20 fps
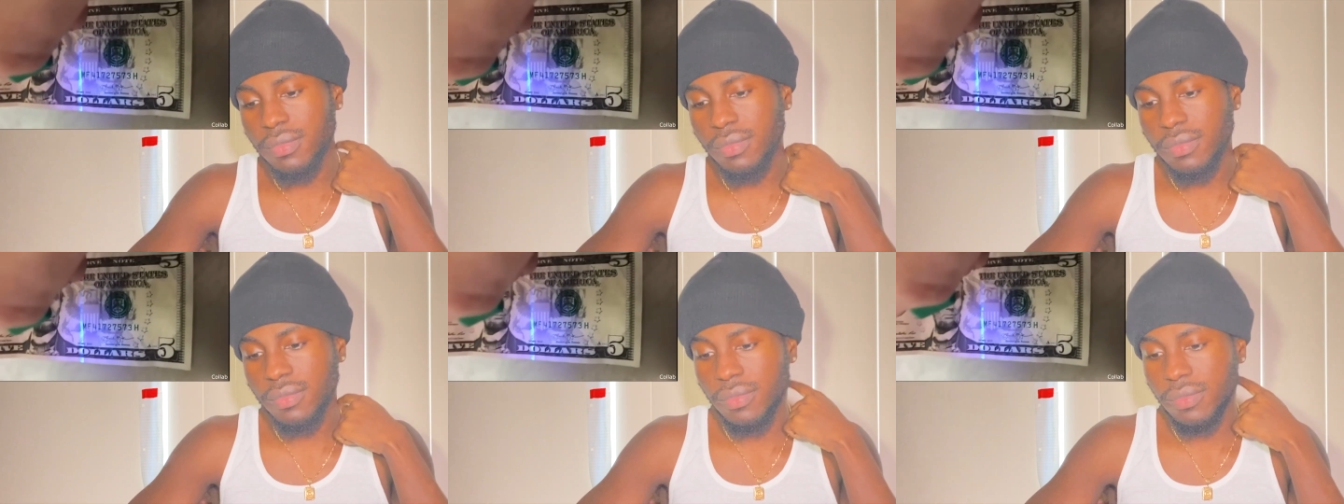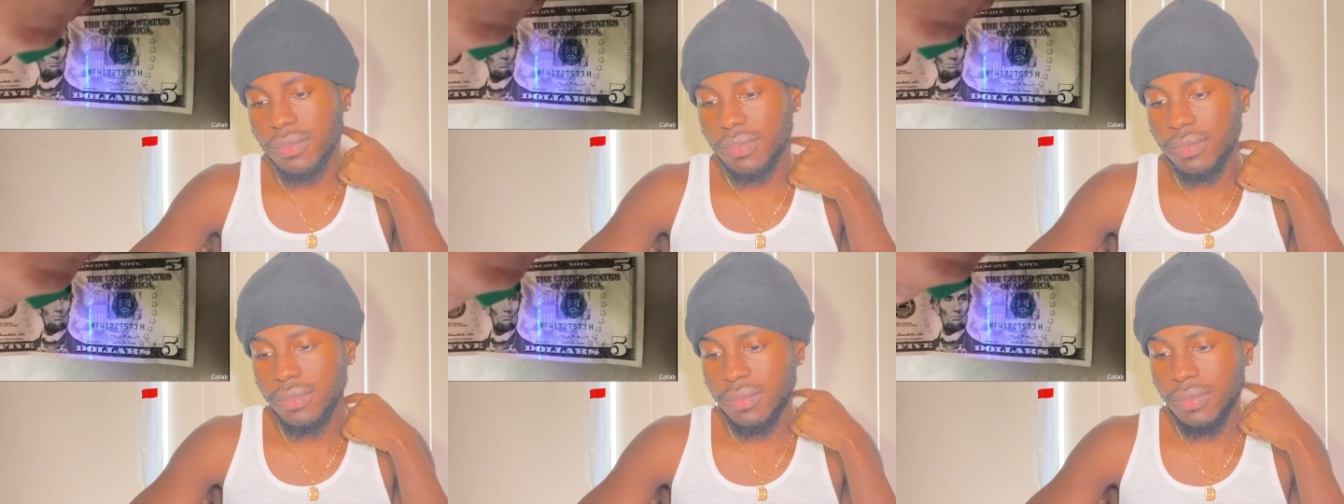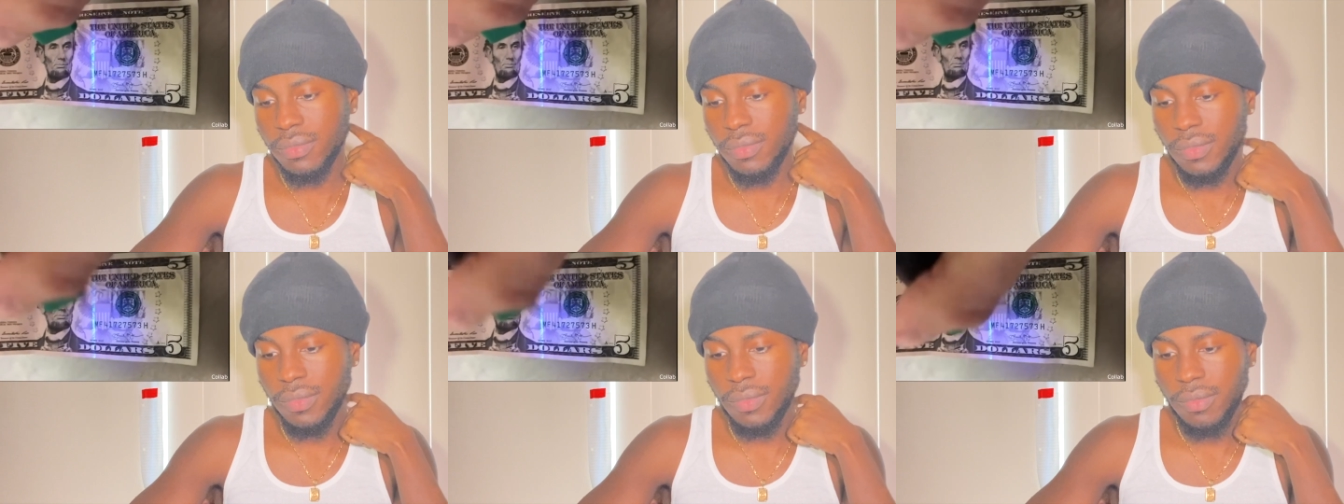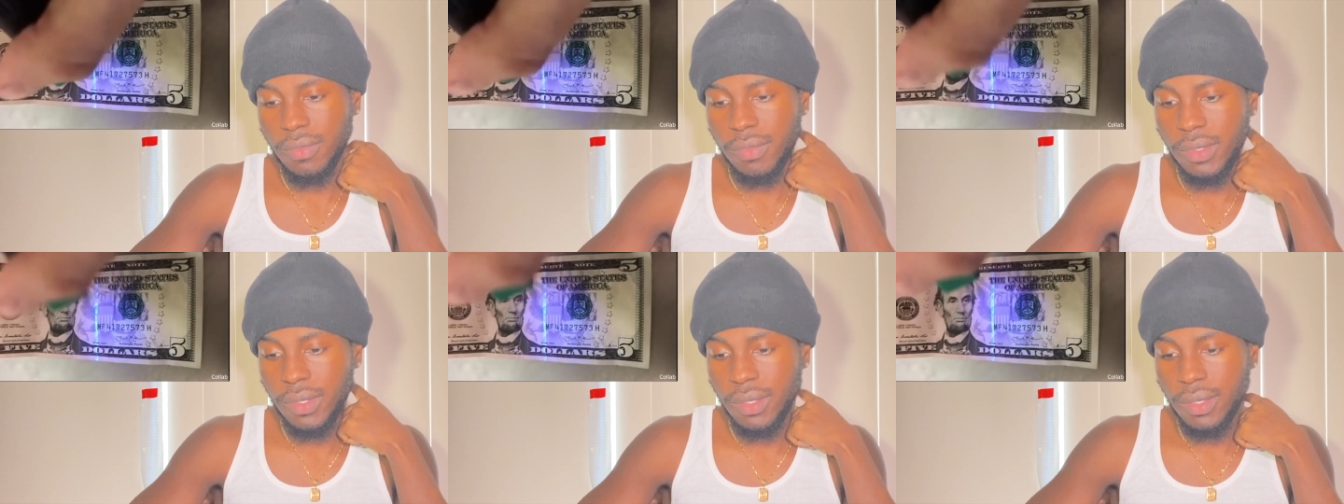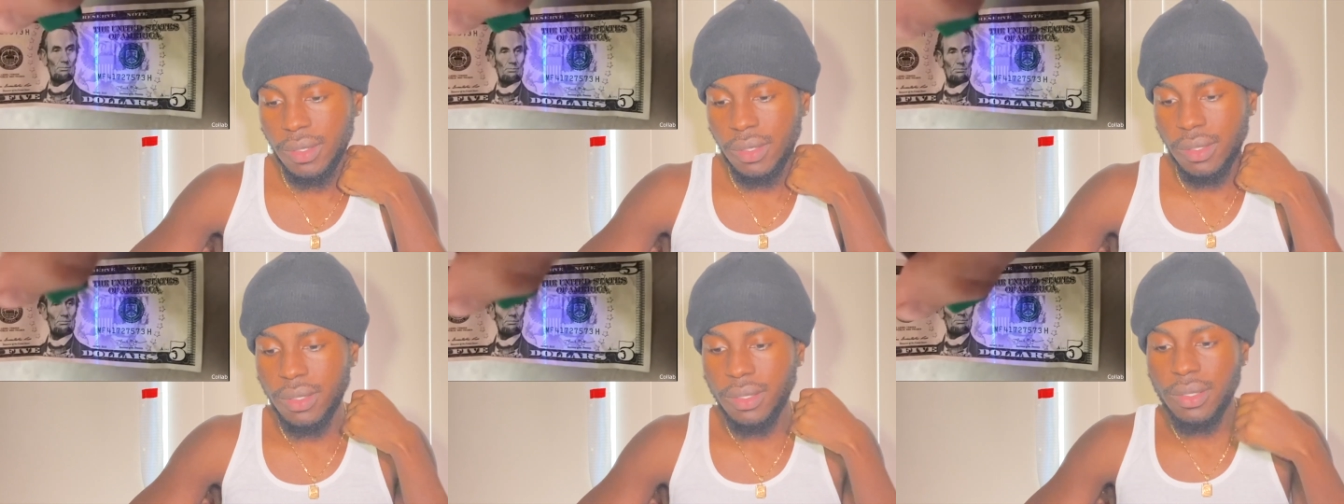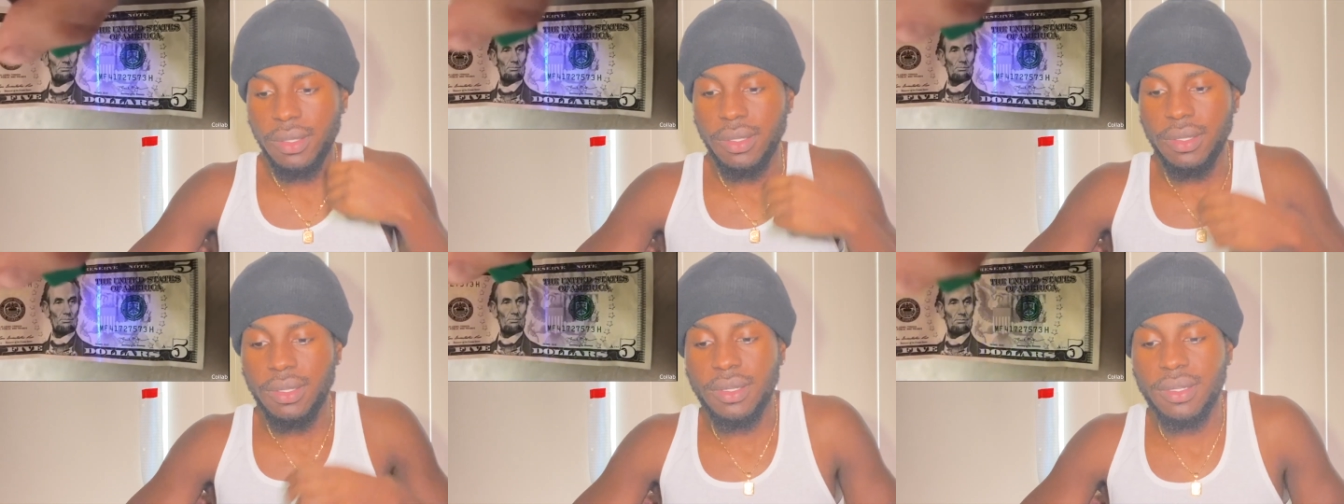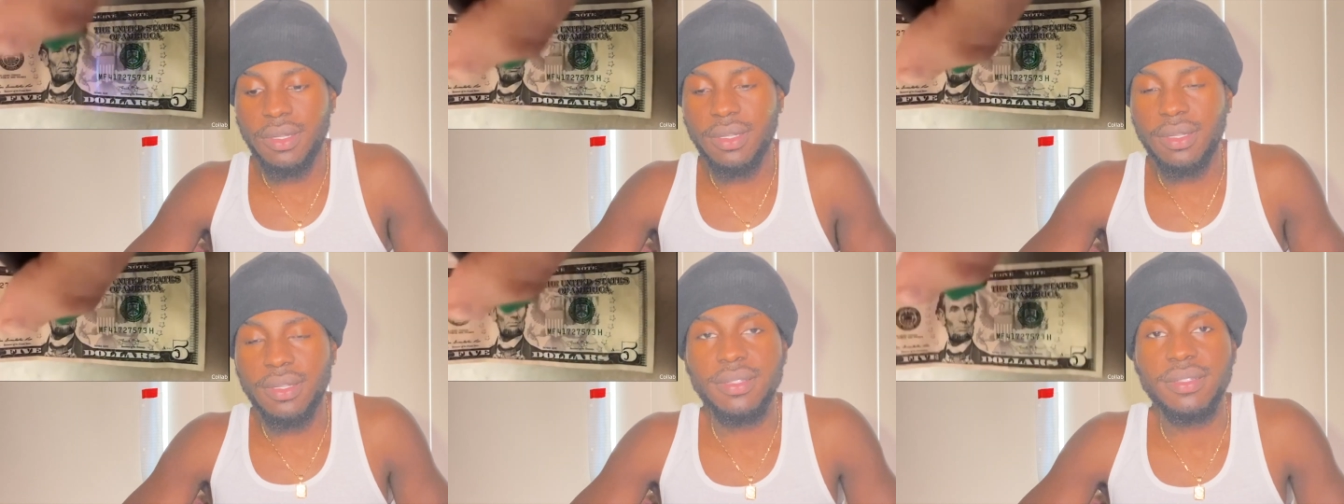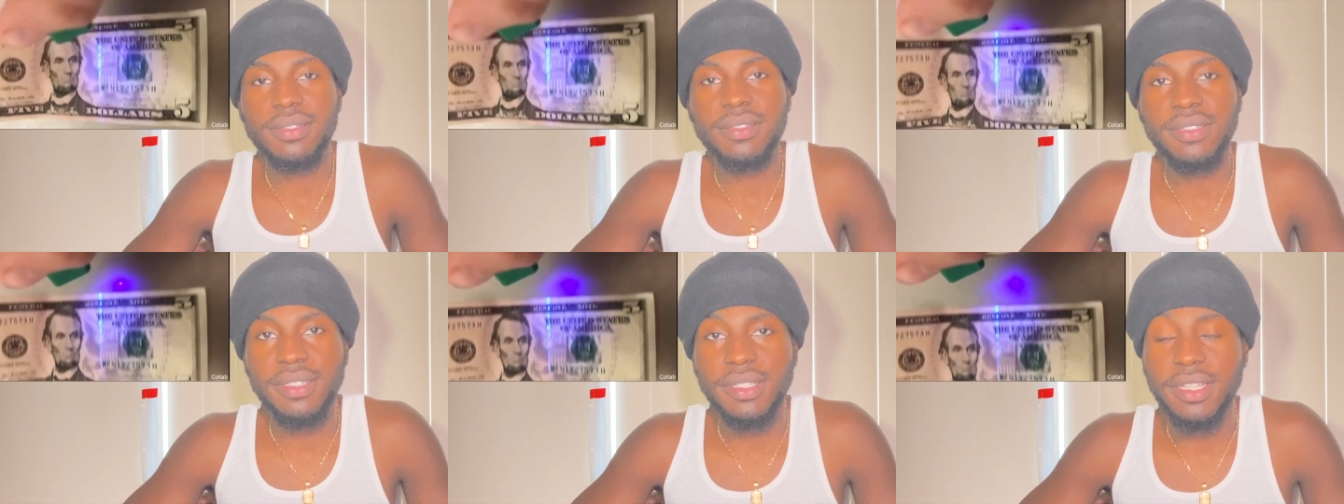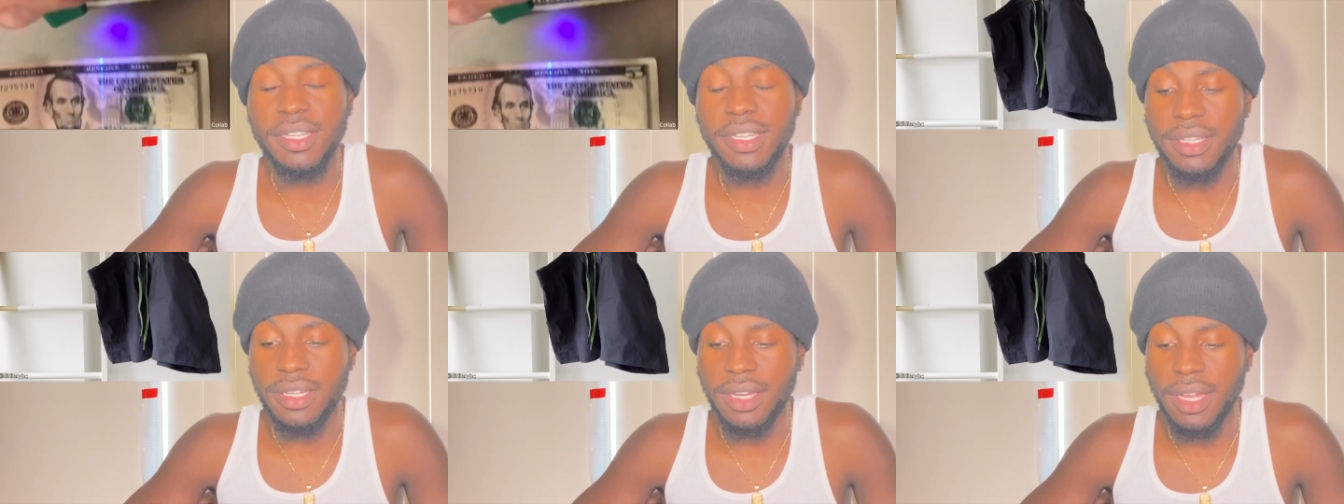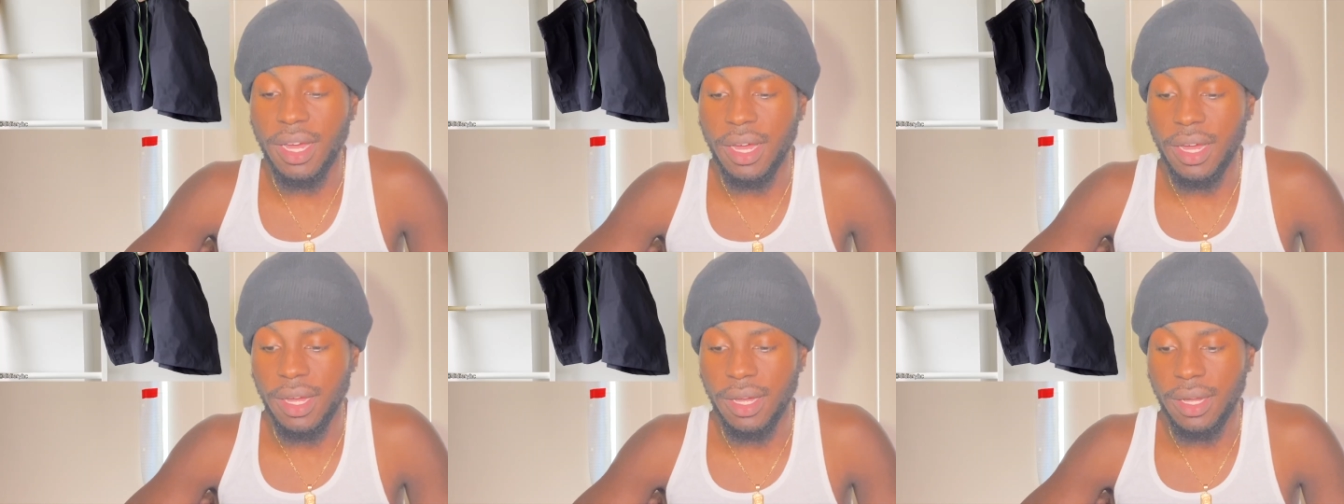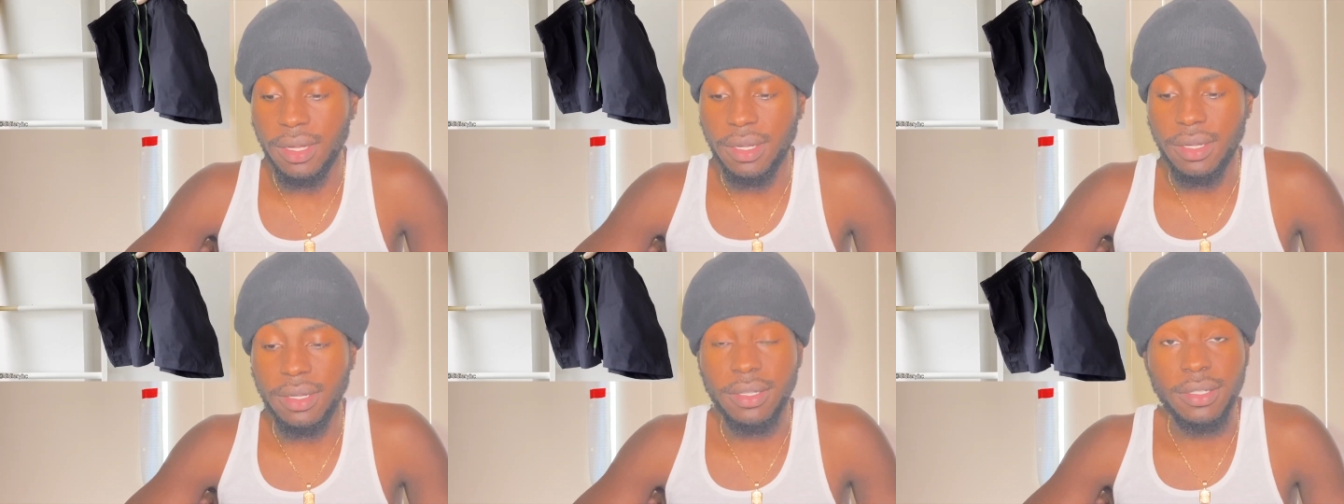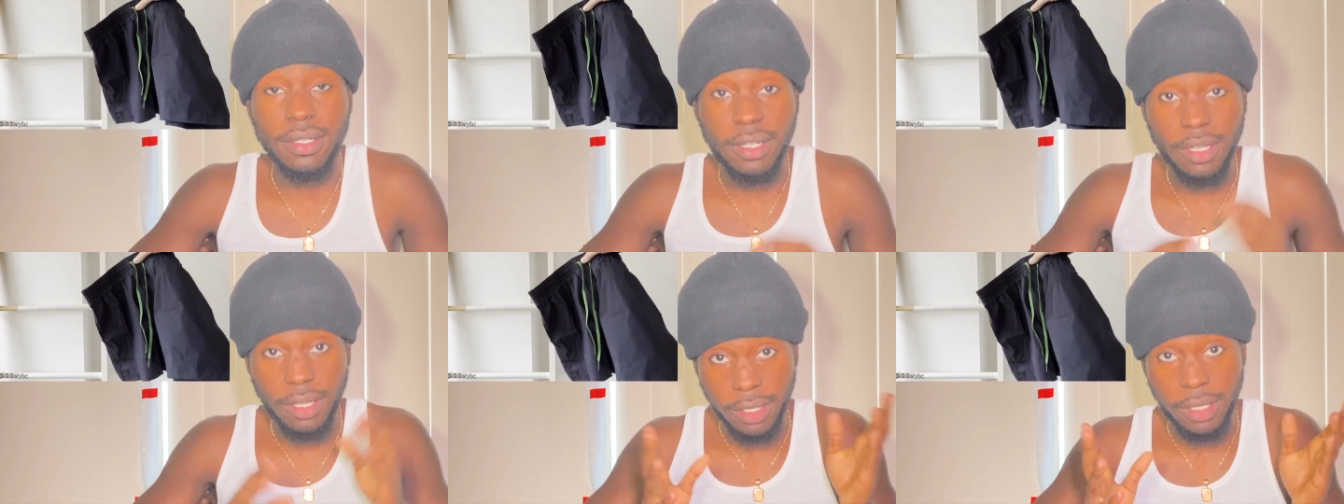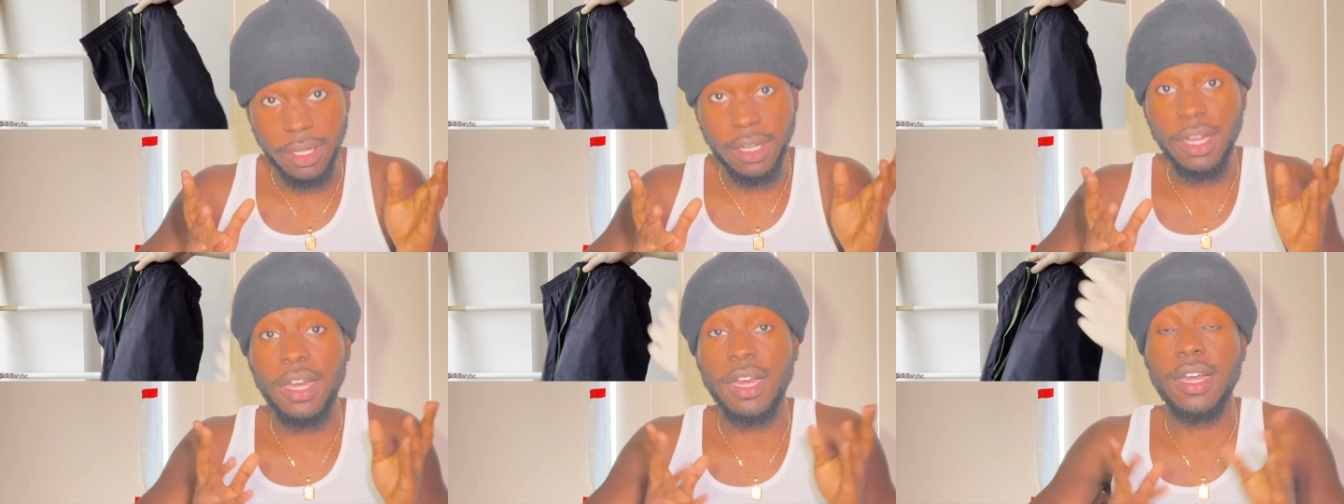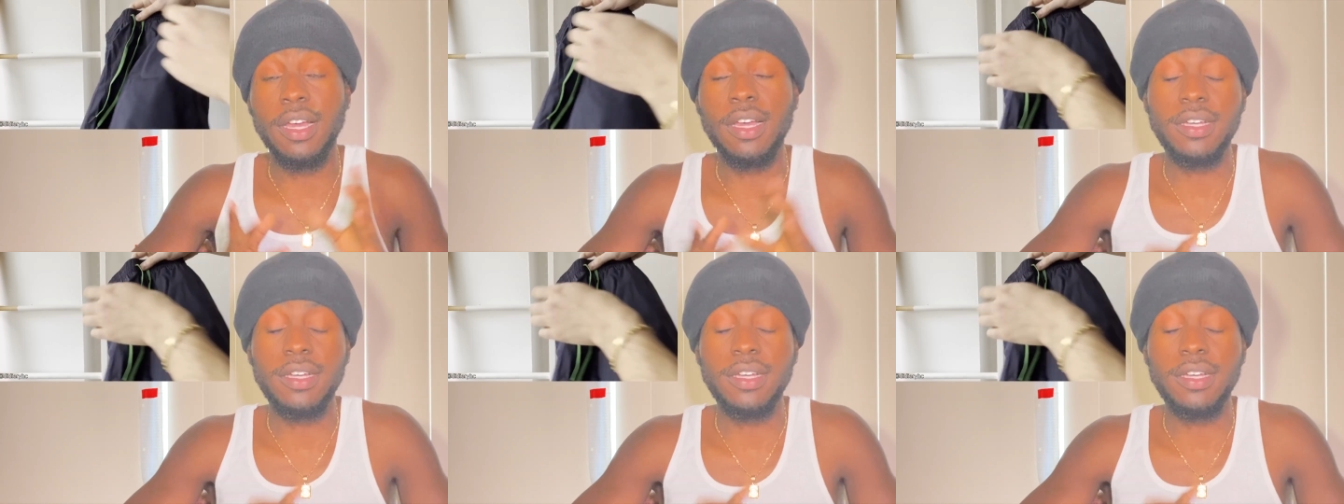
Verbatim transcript: a five, a blue strip. So this is pretty cool.